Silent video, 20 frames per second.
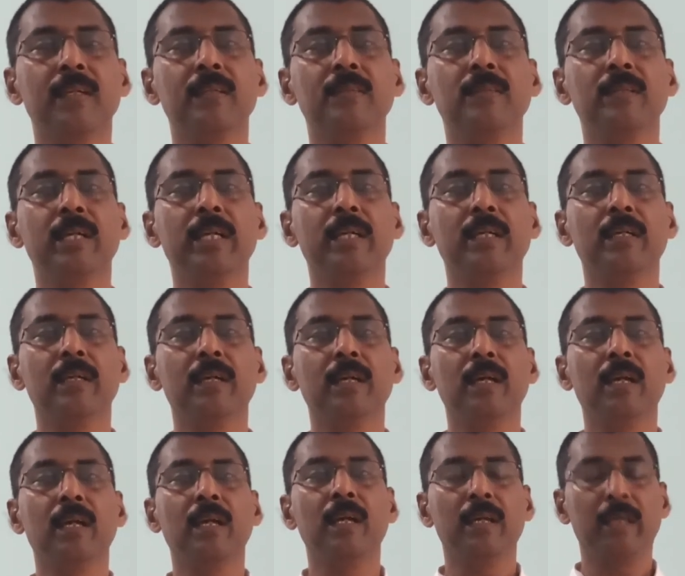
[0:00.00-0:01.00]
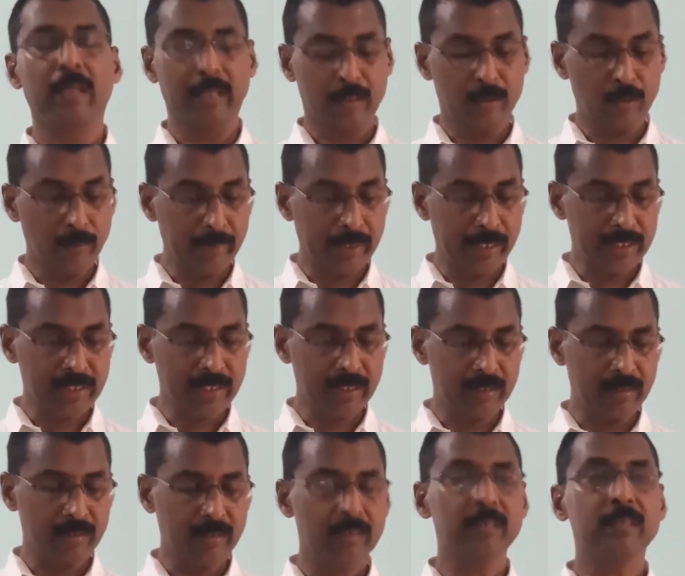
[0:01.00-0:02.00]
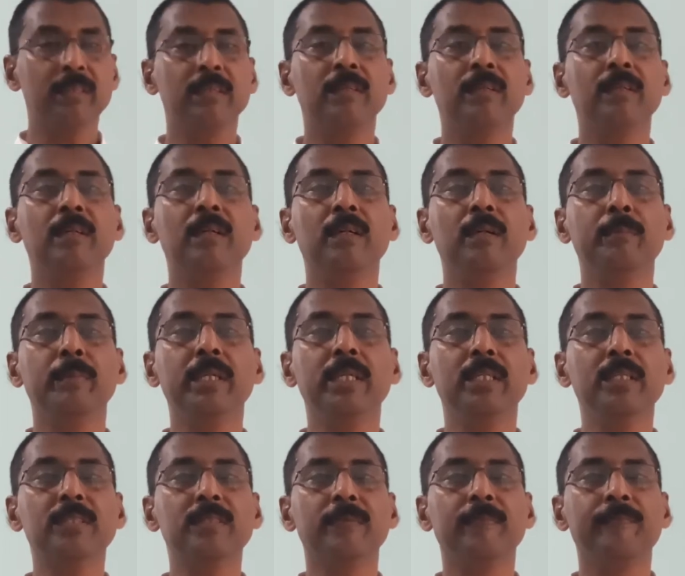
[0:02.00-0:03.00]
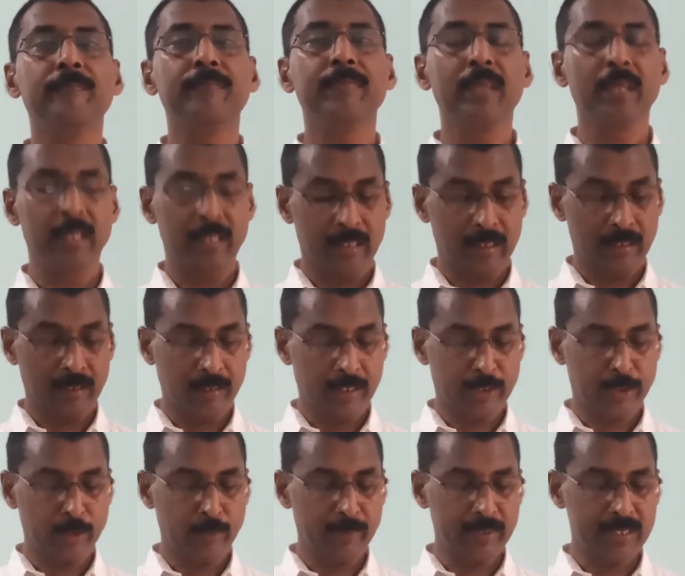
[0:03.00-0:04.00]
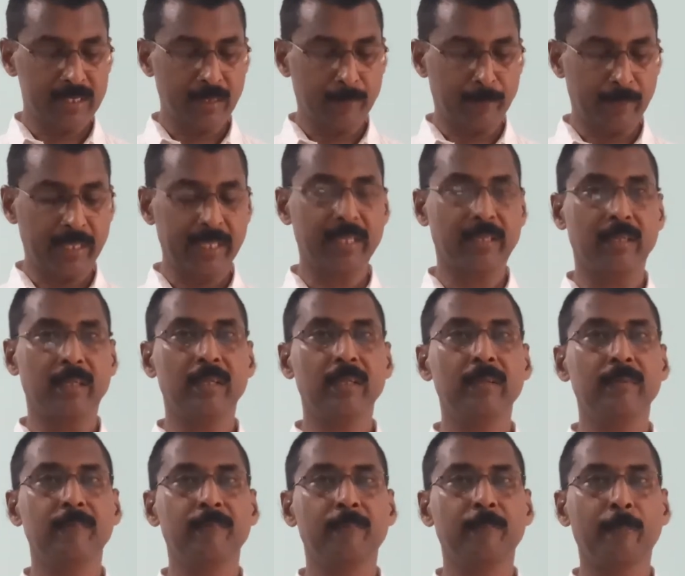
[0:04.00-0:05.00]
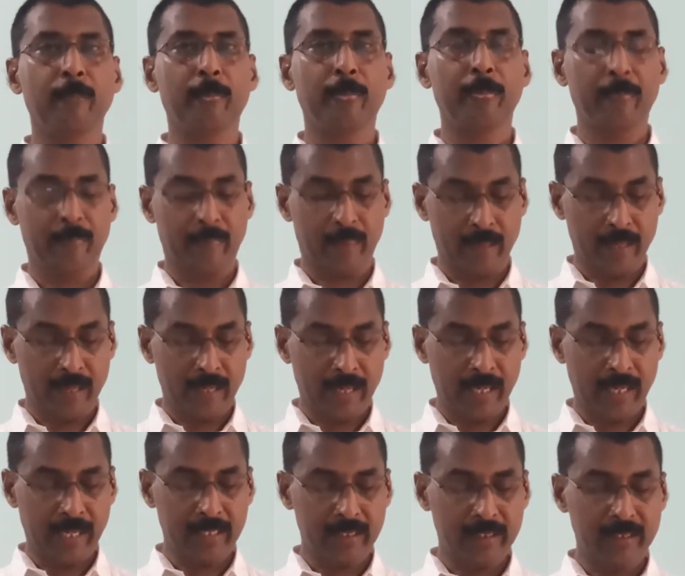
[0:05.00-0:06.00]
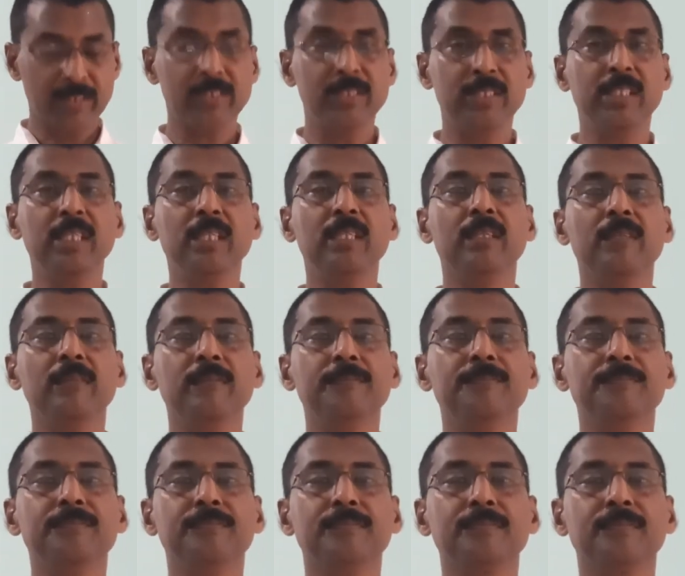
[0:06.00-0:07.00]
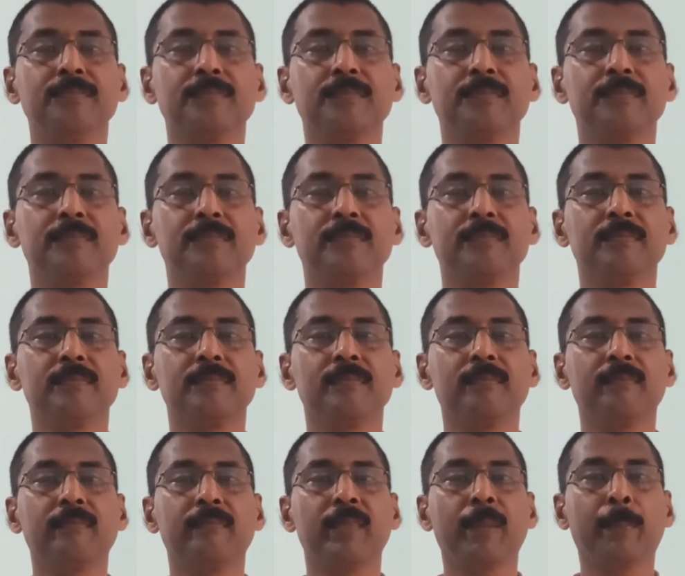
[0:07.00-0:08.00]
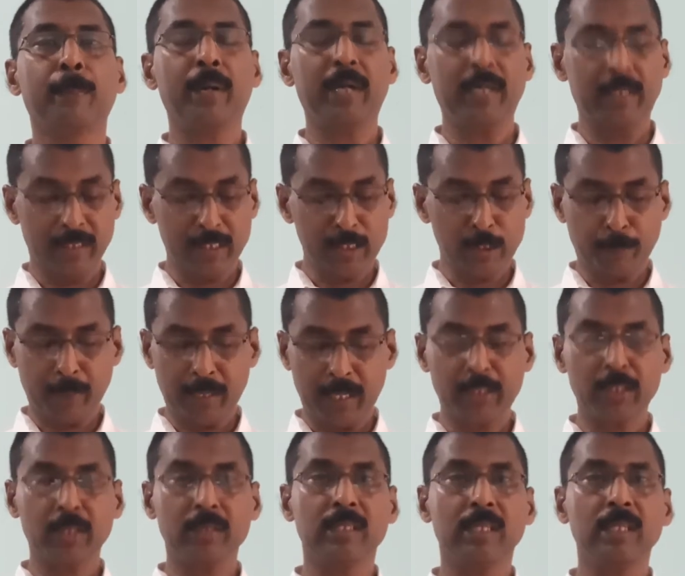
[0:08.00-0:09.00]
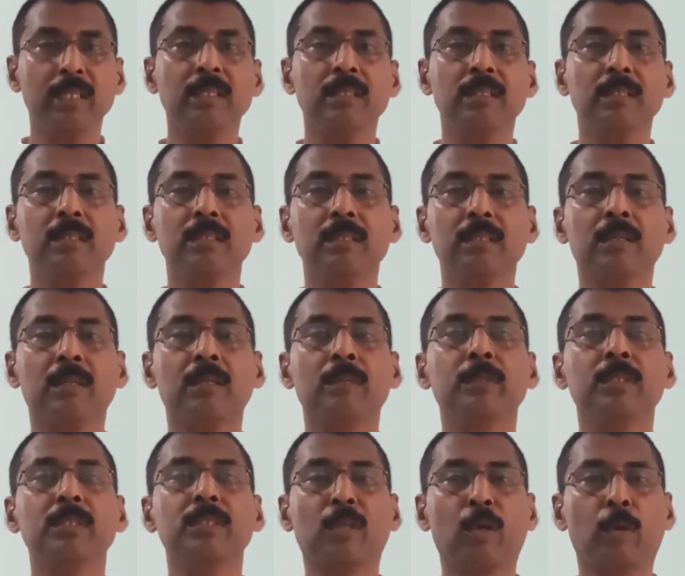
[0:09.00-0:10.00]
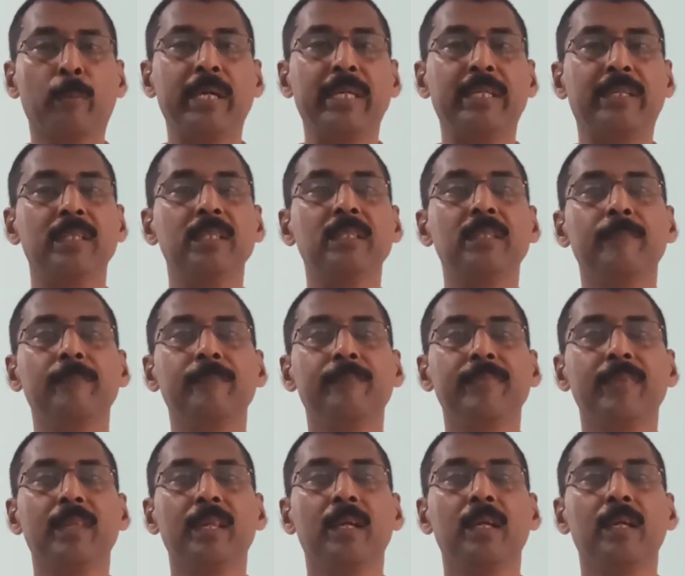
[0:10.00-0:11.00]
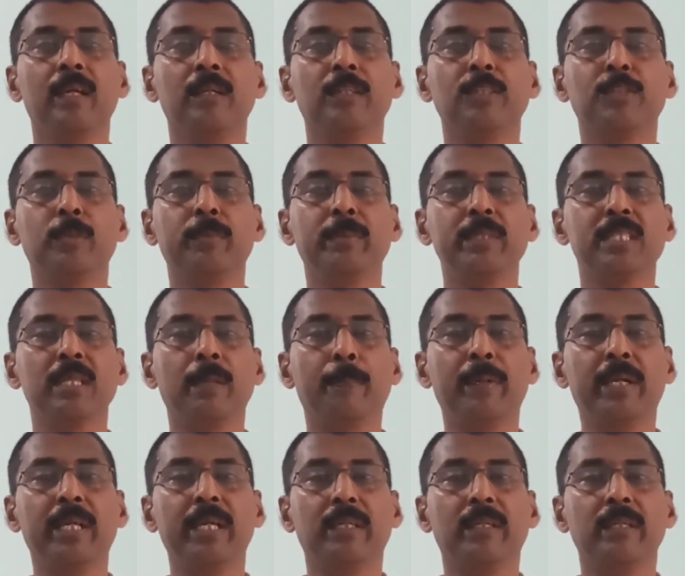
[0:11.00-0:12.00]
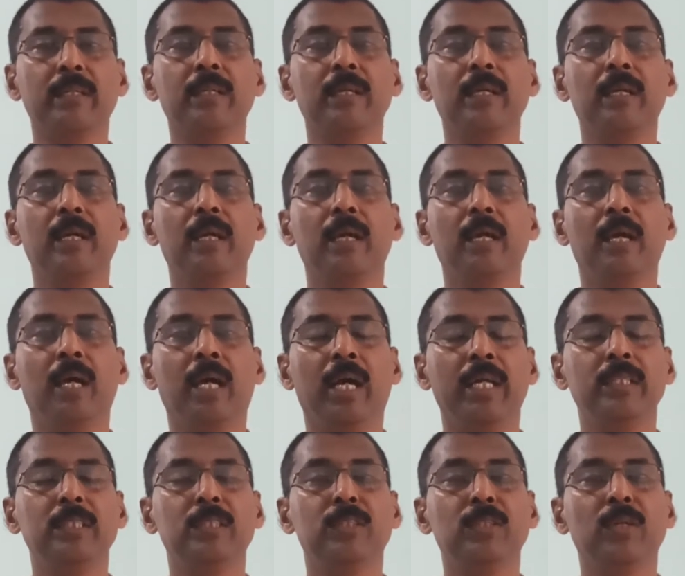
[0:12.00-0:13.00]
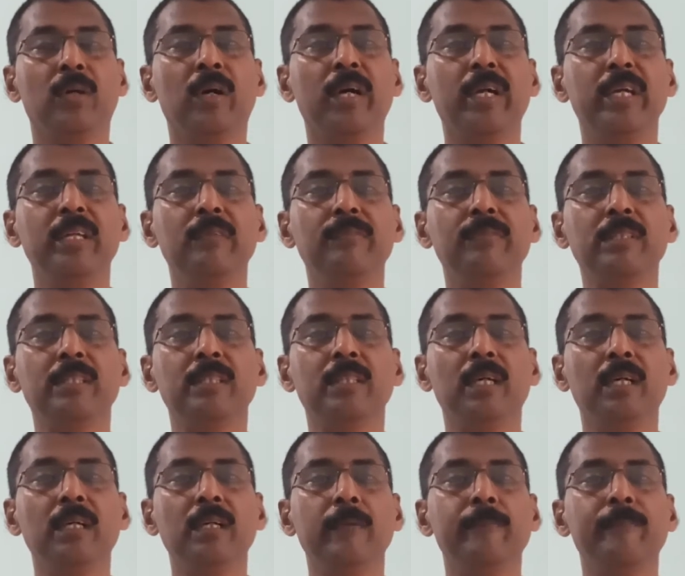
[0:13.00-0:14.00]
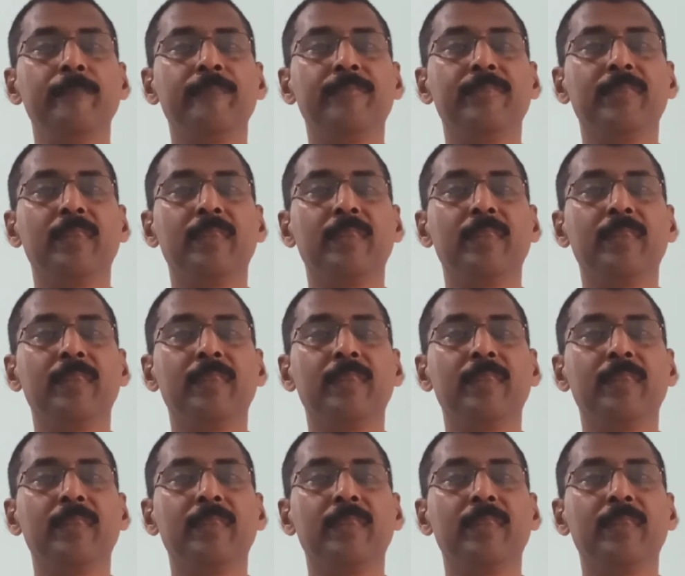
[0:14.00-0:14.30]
Okay, recombination means they should be separated, and this gene, this part of the chromatid should be separated and joined with the